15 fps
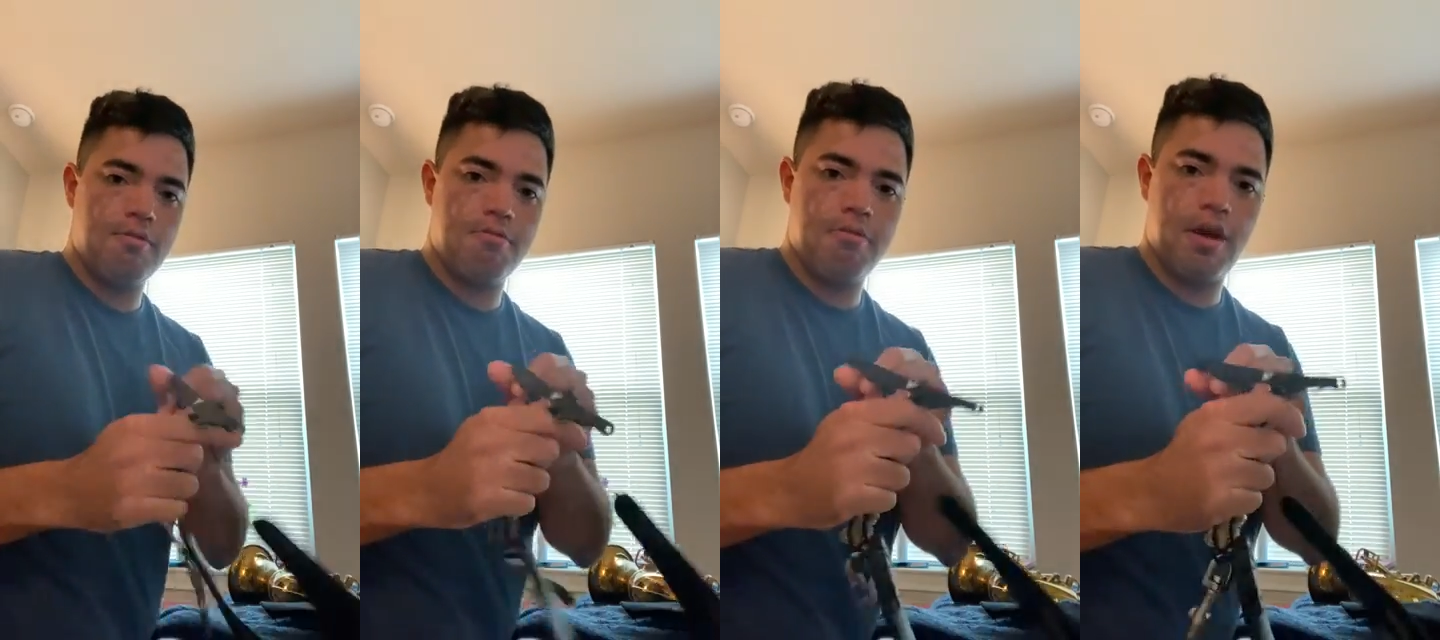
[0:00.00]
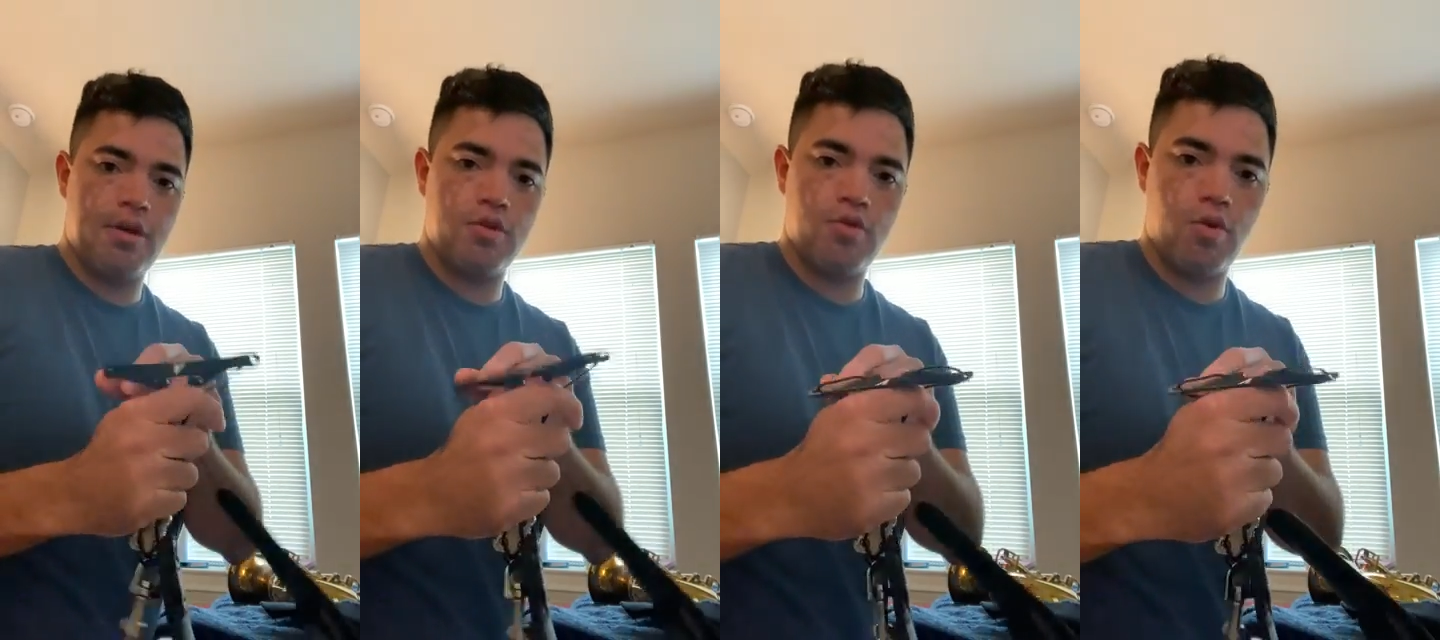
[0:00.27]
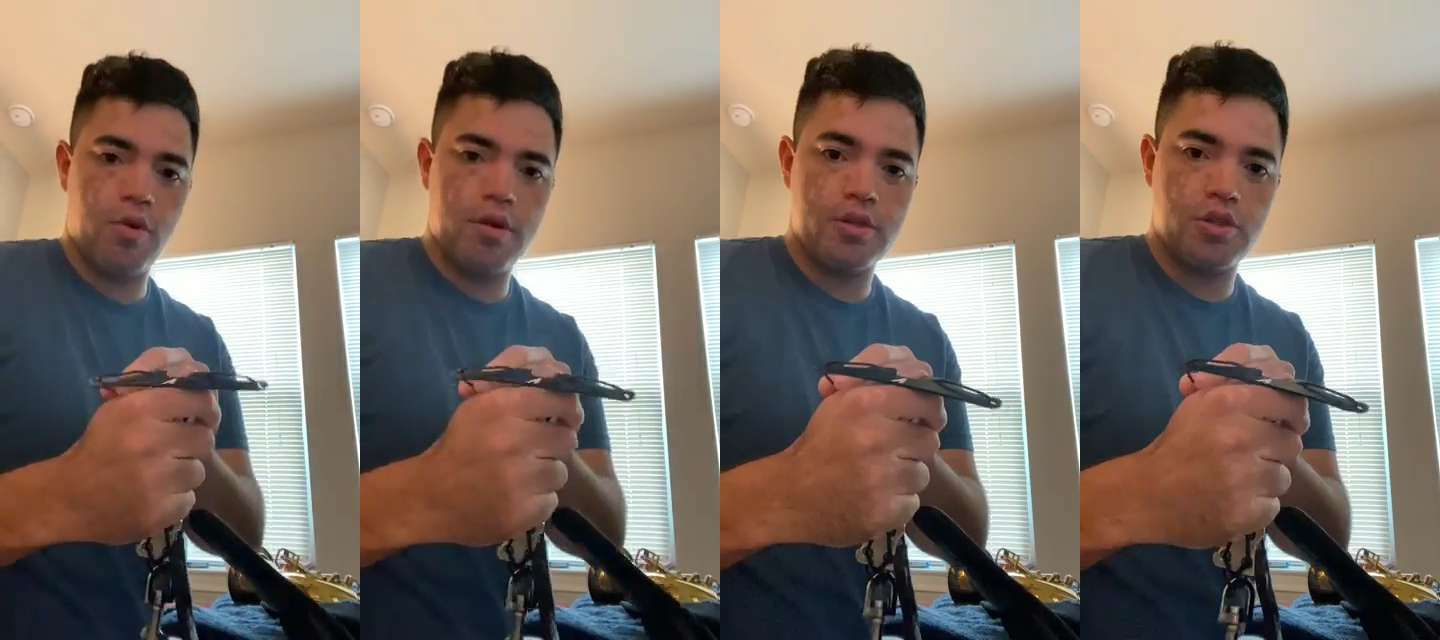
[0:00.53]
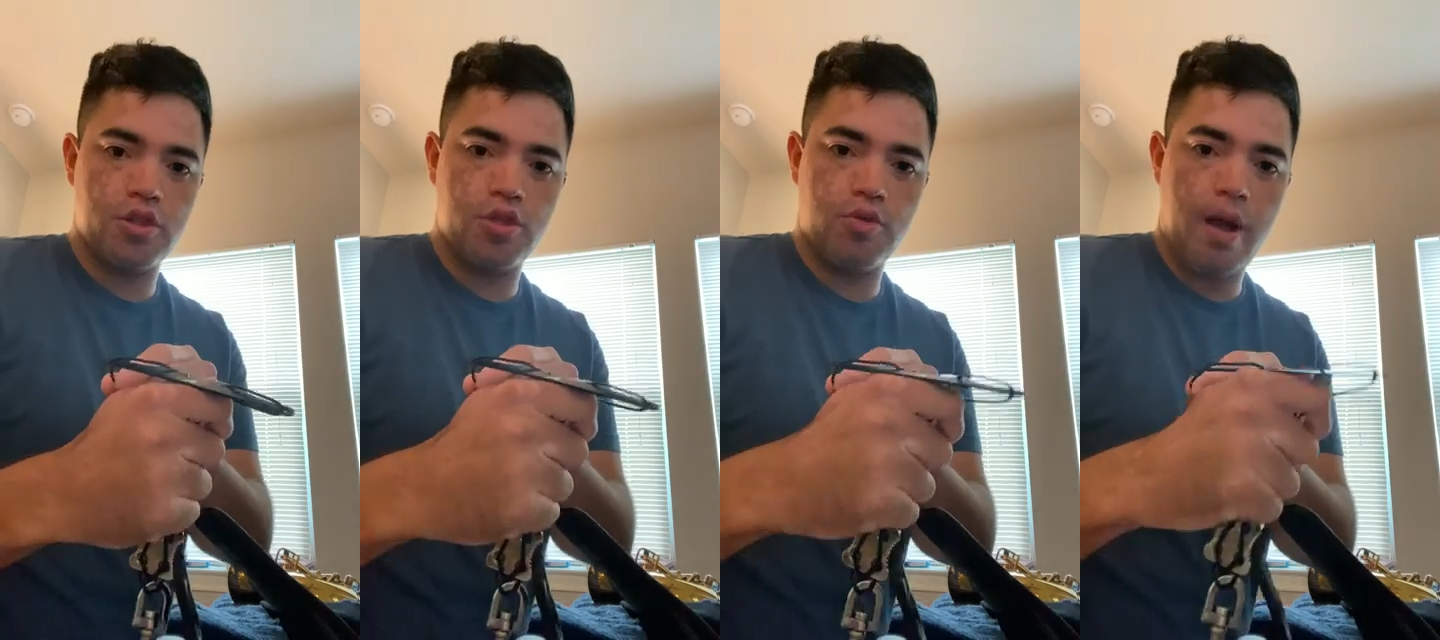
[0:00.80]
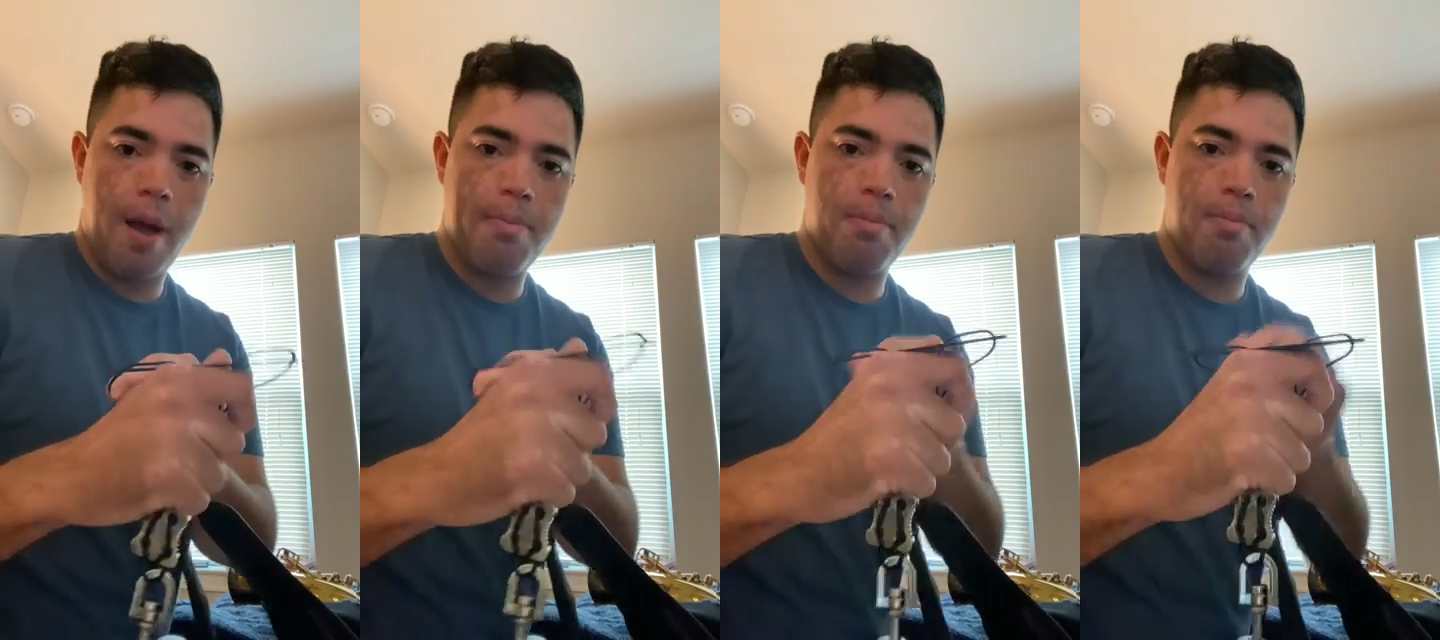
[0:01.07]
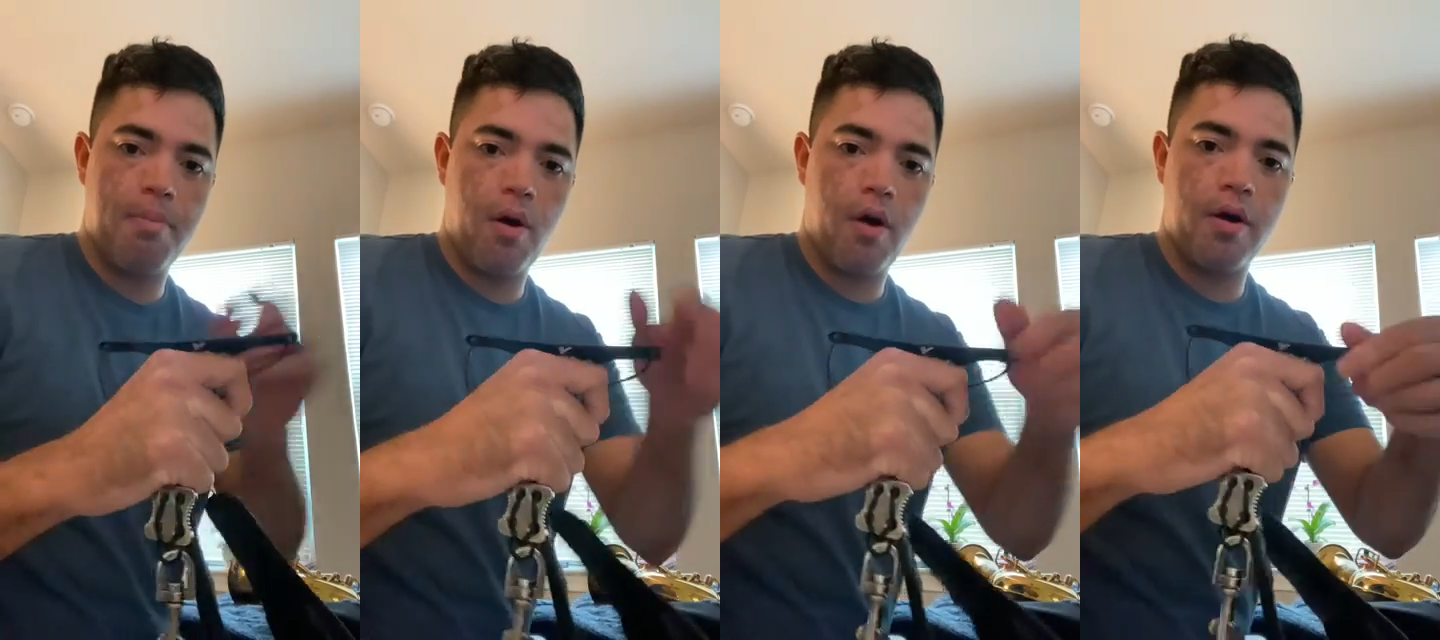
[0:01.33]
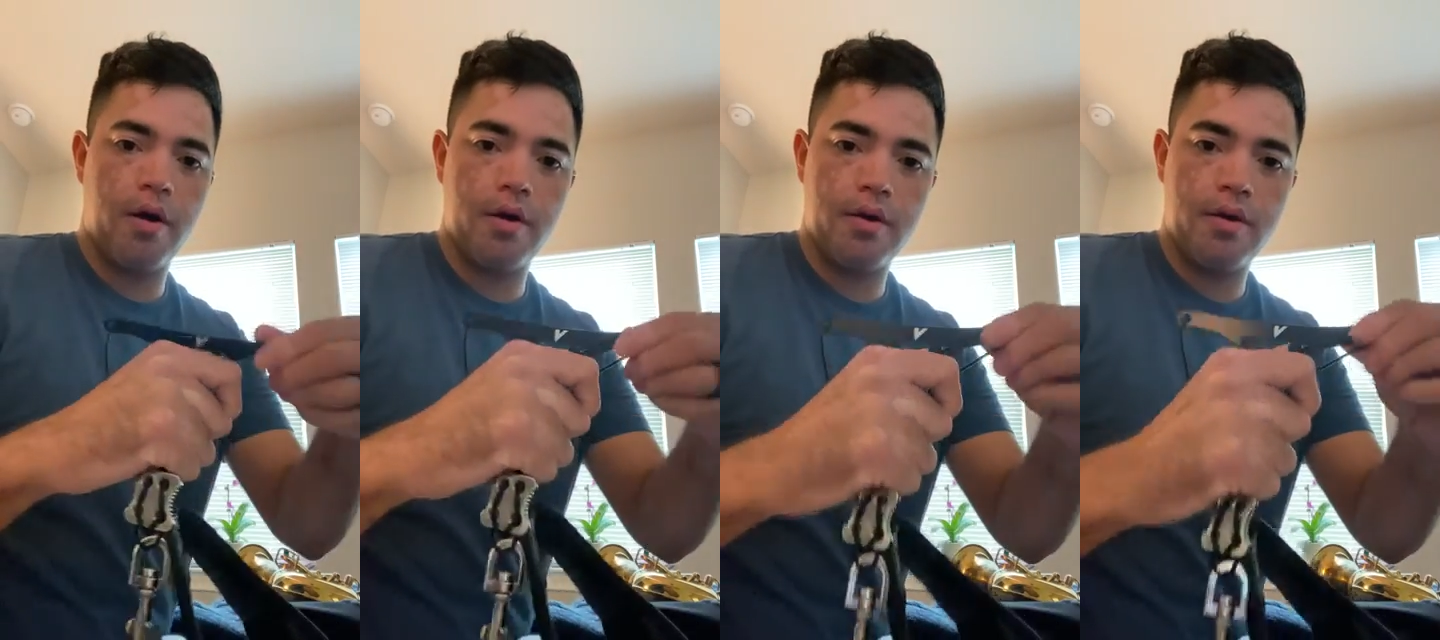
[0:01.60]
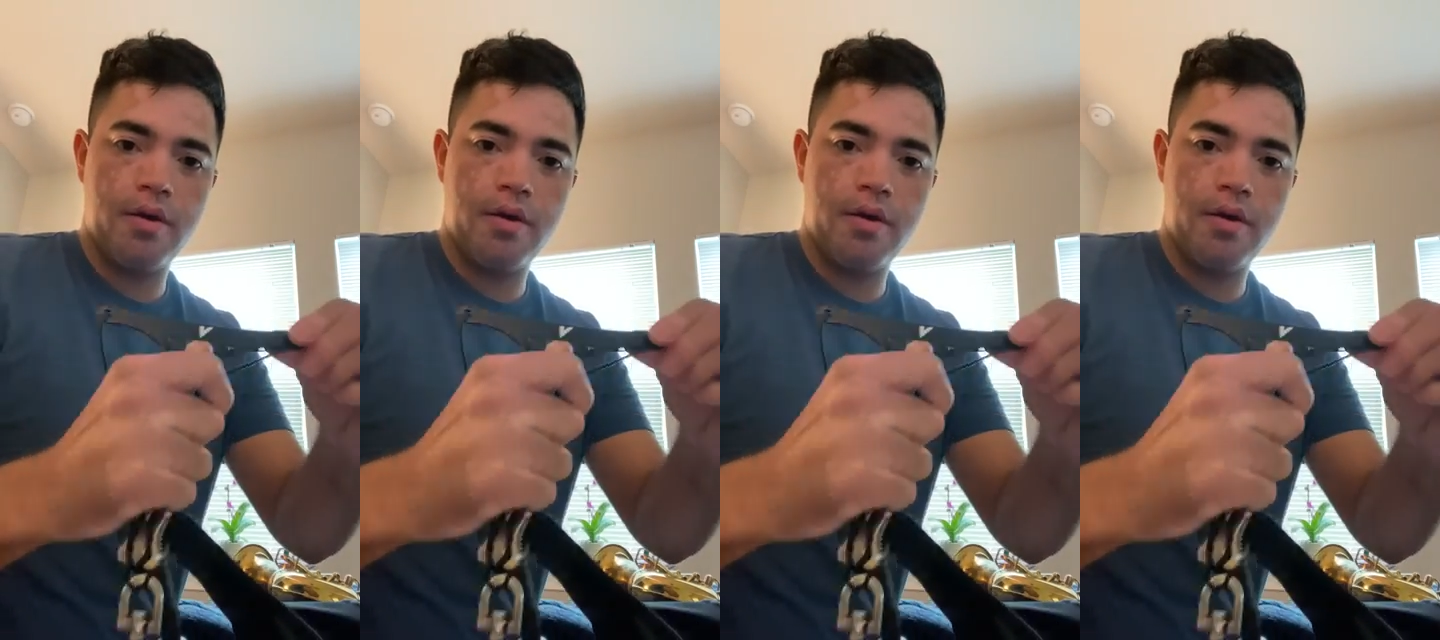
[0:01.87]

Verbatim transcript: Vandoren Strap Bar.